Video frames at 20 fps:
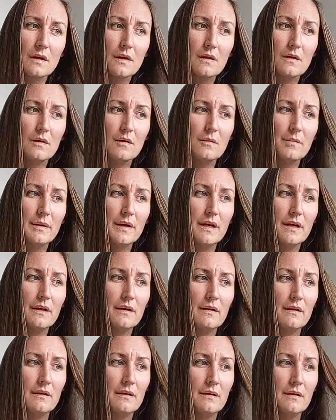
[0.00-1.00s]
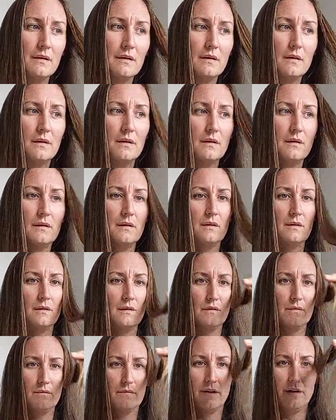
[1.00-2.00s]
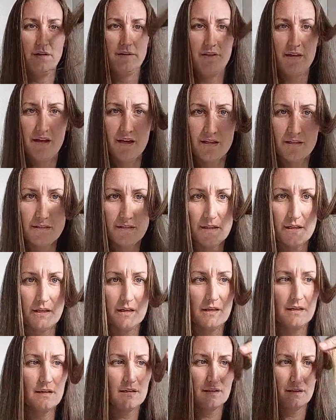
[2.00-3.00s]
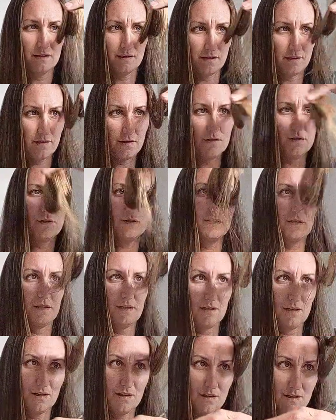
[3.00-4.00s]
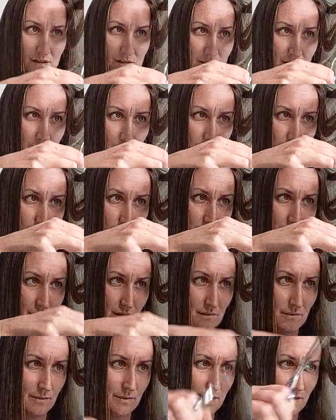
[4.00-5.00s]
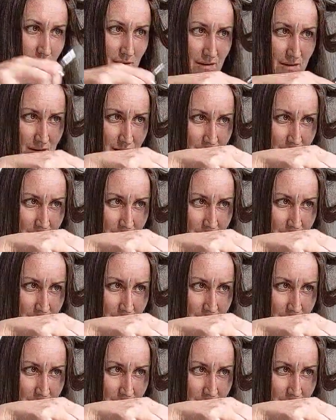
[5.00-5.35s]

a little bit right at the end here and then just thin this out a little bit.